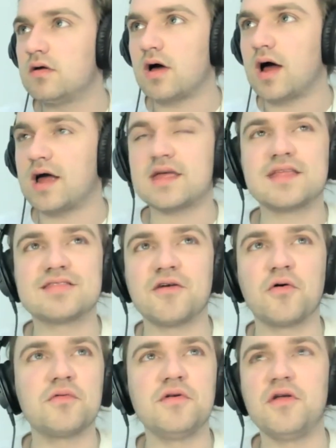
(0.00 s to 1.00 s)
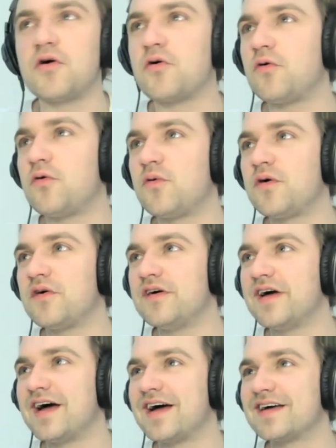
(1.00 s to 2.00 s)
I don't know,
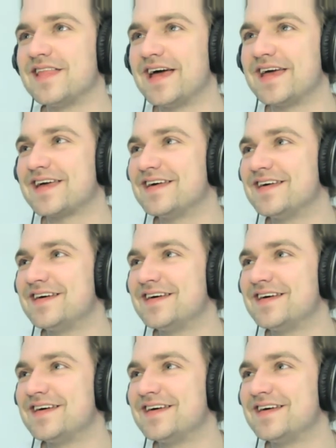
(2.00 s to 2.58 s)
like